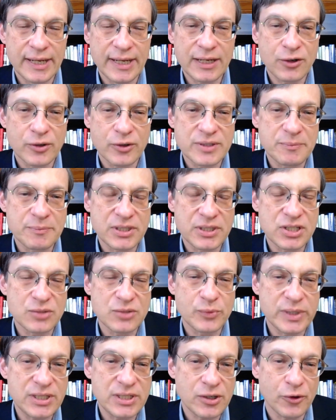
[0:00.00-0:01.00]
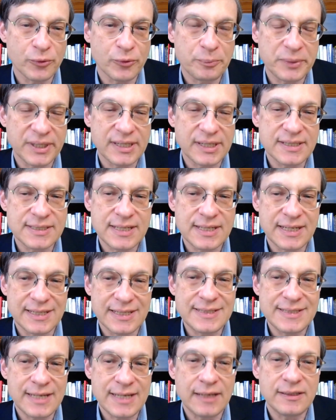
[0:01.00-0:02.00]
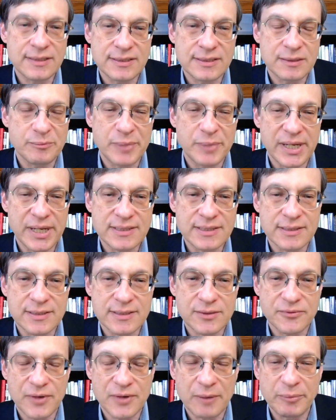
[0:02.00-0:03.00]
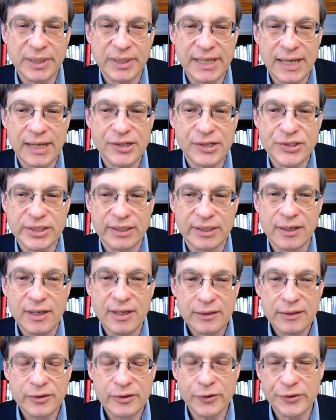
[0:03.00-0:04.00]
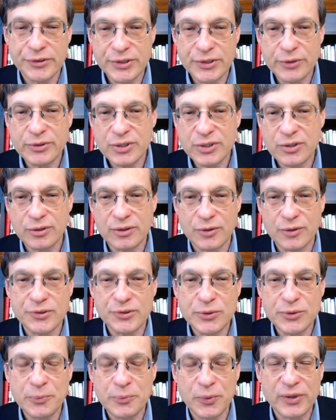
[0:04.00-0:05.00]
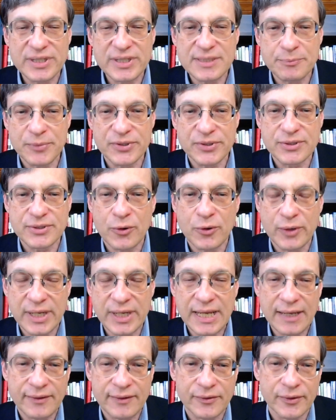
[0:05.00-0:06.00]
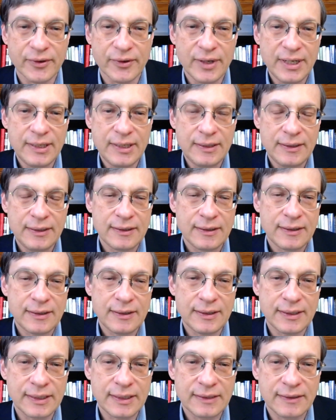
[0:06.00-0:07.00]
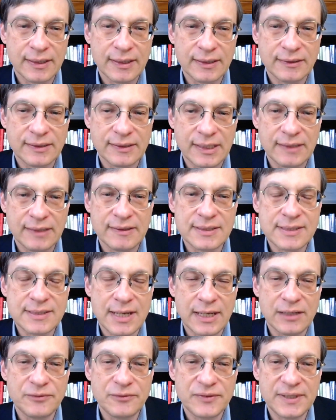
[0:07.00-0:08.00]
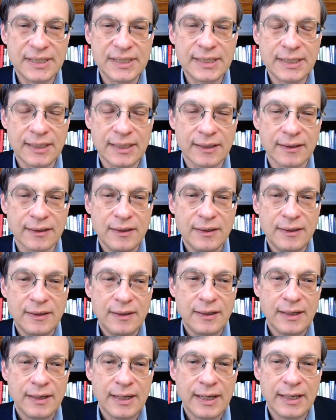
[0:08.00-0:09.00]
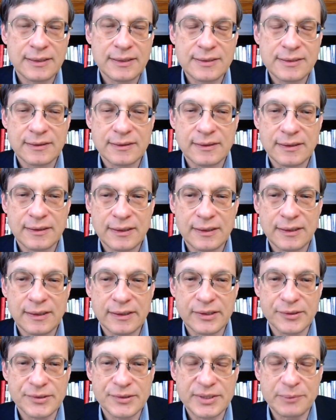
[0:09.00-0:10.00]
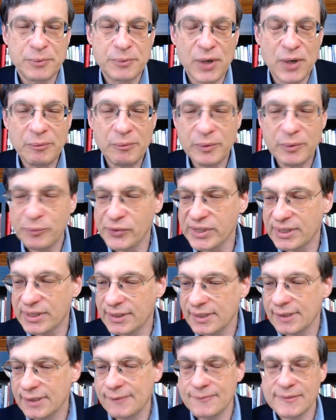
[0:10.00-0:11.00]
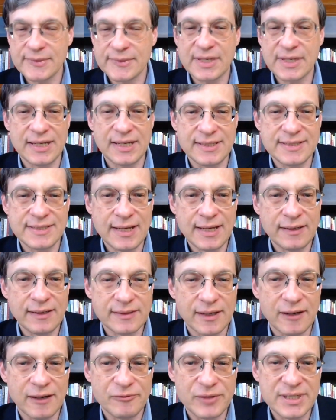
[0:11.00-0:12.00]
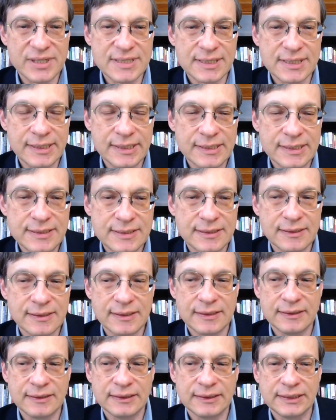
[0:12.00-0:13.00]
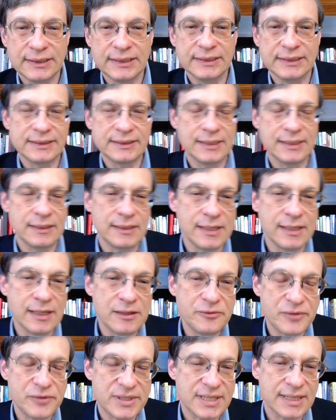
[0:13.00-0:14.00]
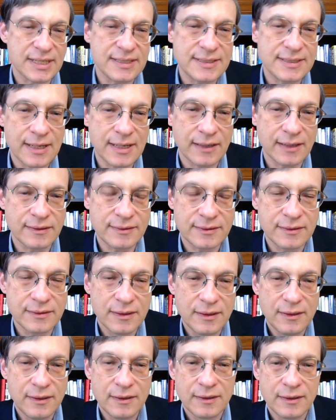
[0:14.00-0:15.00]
like or as much as we don't, because consent is the basis of obligation. Those two principles go together in this kind of thinking. And the problem with consent, obviously, is that none of us consent